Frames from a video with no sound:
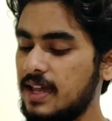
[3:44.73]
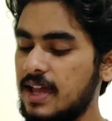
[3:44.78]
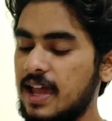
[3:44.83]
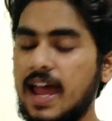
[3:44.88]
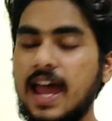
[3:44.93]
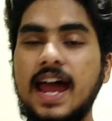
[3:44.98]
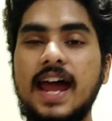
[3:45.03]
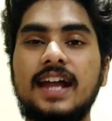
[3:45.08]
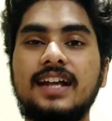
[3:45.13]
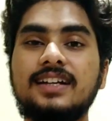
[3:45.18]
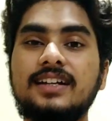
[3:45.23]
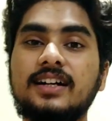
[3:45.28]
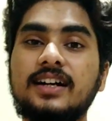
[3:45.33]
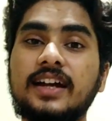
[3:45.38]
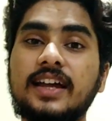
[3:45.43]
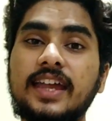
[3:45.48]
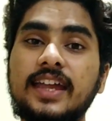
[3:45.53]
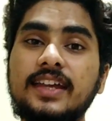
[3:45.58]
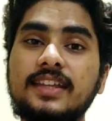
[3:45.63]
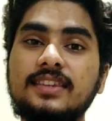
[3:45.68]
And
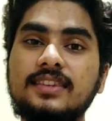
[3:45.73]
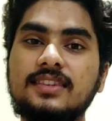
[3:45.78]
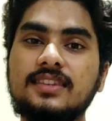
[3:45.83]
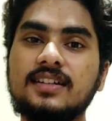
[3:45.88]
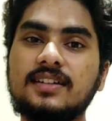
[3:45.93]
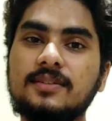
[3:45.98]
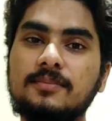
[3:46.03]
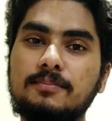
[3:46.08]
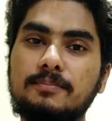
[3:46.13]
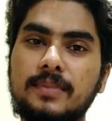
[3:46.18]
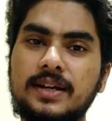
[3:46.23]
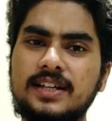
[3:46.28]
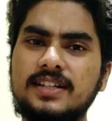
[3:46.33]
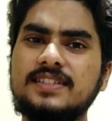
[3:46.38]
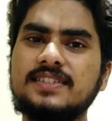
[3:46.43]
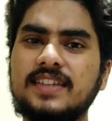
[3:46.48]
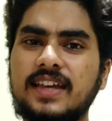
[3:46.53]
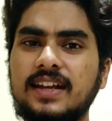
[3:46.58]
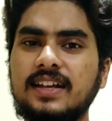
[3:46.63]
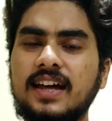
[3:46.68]
again, the
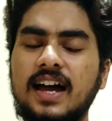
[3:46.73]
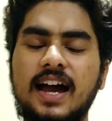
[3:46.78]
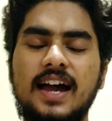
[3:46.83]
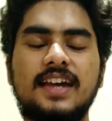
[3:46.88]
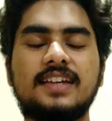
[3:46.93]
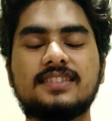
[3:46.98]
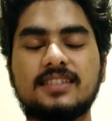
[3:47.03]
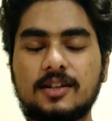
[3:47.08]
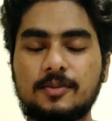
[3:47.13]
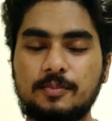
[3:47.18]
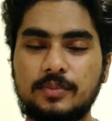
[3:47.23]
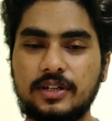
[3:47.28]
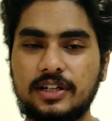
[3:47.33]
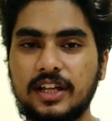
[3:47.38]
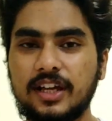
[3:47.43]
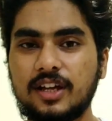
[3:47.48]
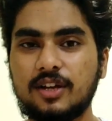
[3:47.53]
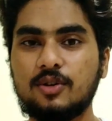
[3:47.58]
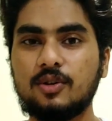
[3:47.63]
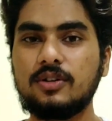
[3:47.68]
mids and highs are
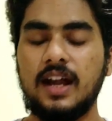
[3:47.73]
pretty good,